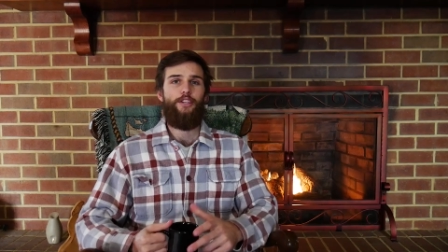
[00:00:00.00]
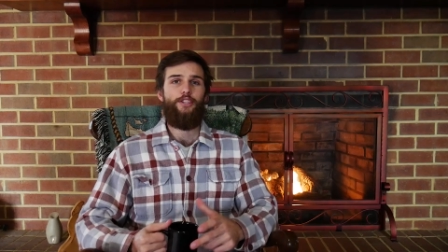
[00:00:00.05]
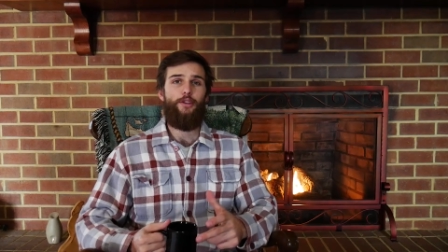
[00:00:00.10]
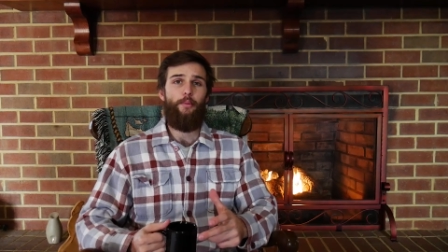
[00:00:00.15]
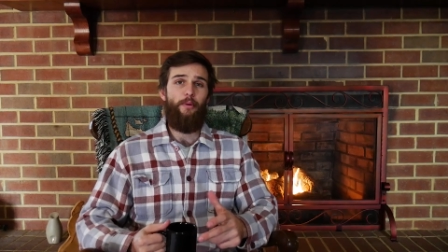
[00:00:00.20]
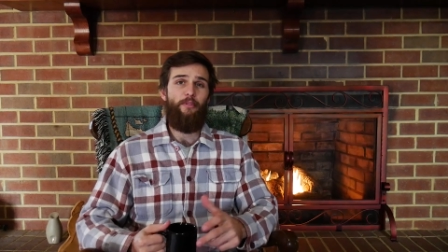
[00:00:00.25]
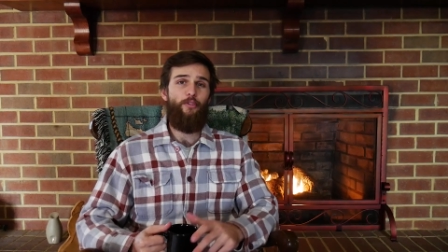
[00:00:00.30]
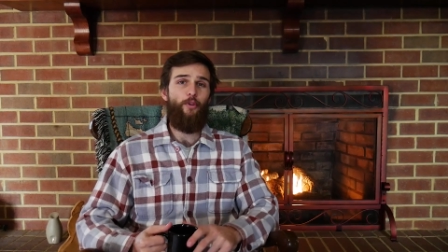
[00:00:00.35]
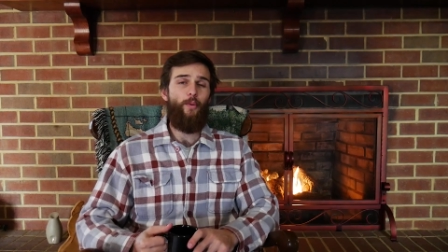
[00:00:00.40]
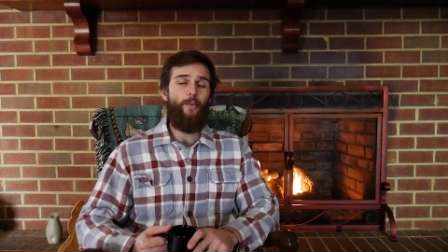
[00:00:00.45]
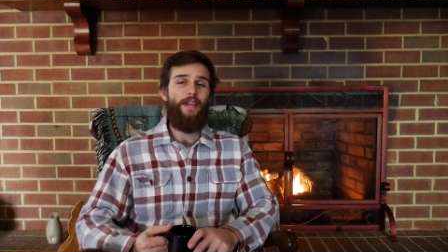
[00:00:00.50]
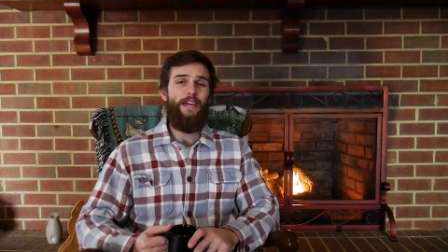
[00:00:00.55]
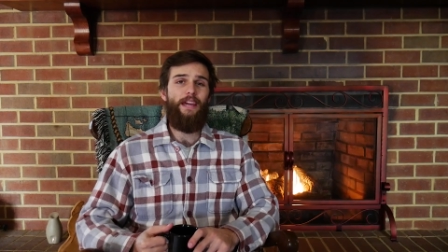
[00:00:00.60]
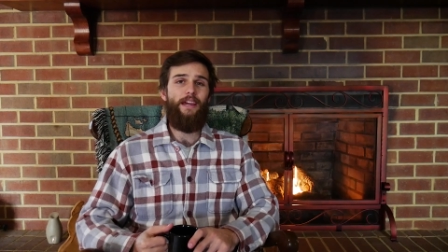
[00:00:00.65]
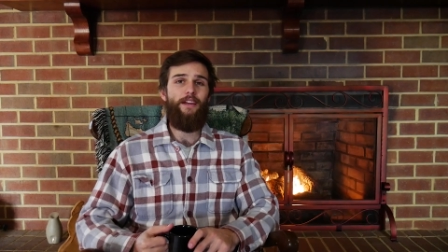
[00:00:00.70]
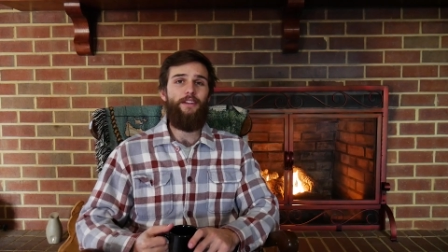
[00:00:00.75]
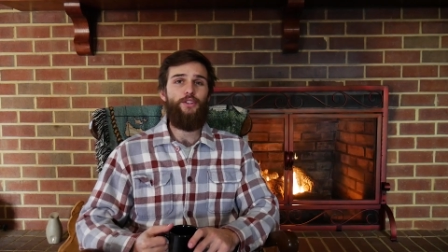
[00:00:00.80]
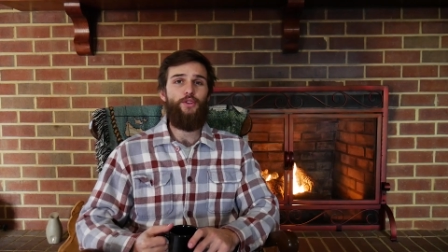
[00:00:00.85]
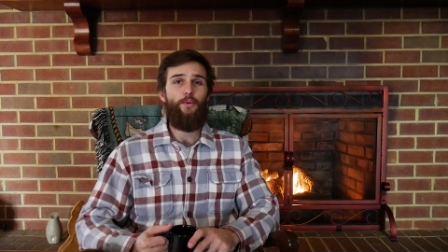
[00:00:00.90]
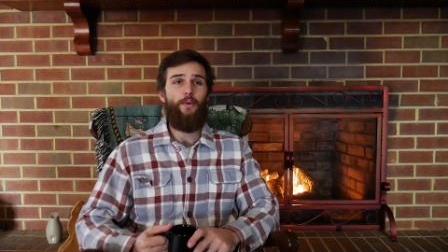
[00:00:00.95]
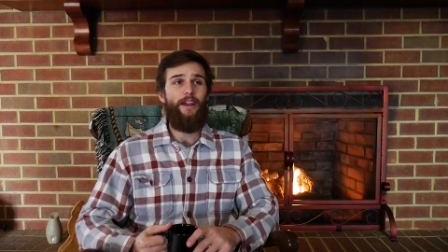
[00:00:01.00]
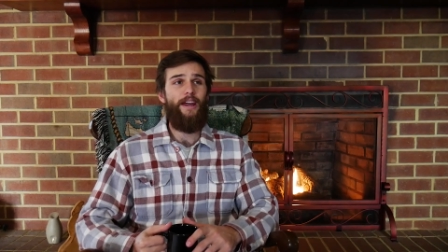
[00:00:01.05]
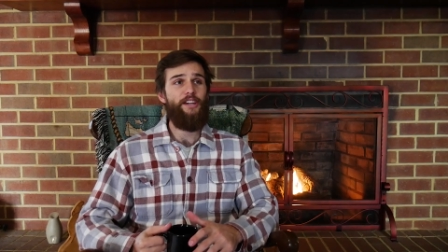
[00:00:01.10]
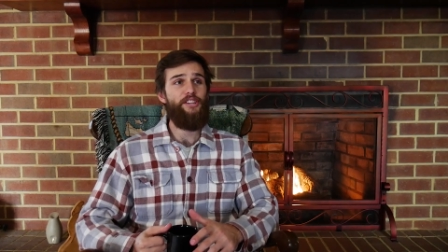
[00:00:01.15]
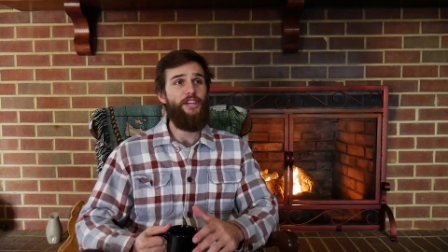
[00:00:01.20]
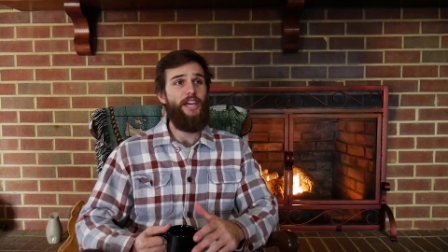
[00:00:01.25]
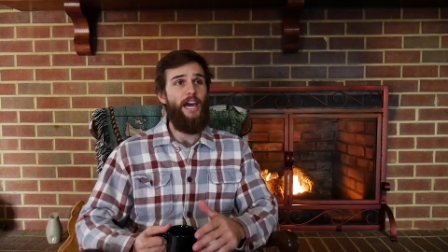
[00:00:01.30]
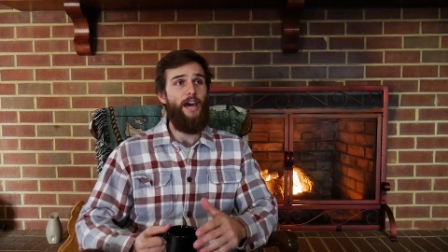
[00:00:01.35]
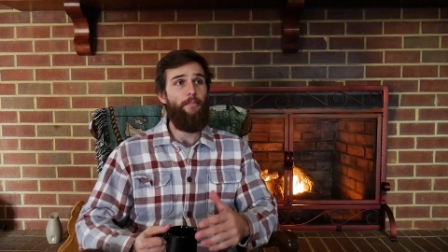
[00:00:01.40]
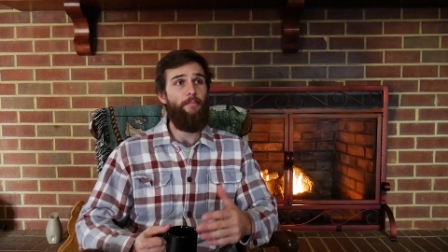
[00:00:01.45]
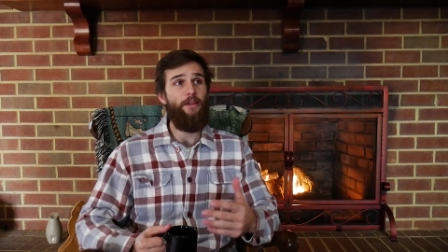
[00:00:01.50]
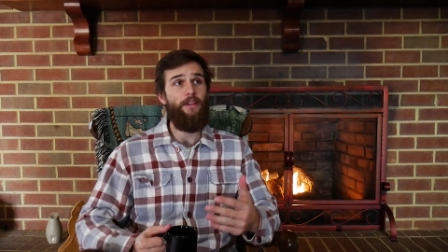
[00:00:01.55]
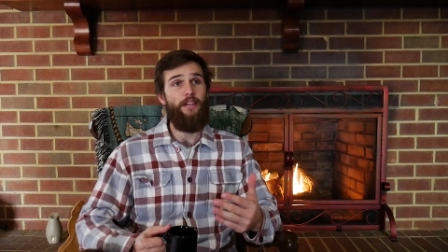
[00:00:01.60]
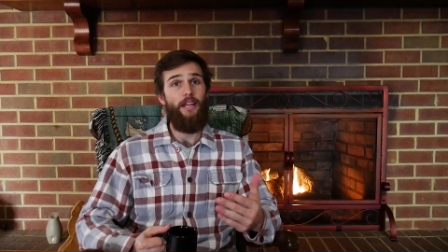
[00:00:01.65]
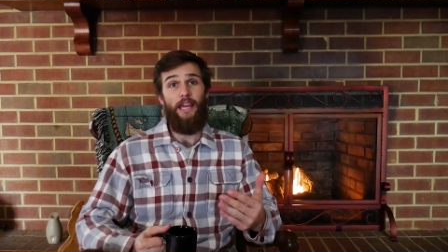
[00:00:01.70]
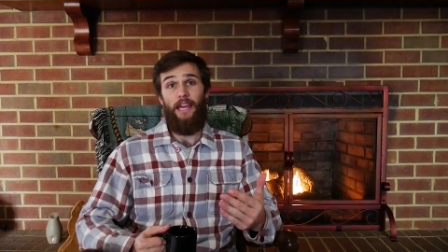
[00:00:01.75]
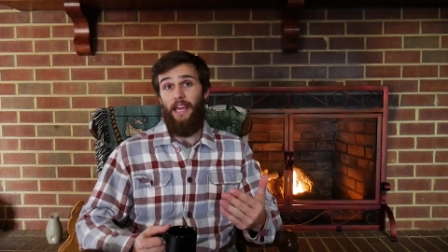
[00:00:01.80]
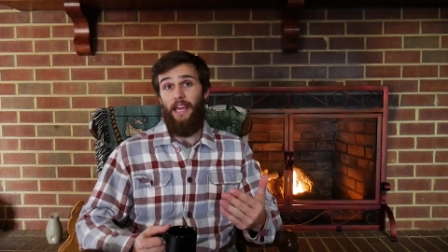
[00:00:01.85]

So before we get into what actually happened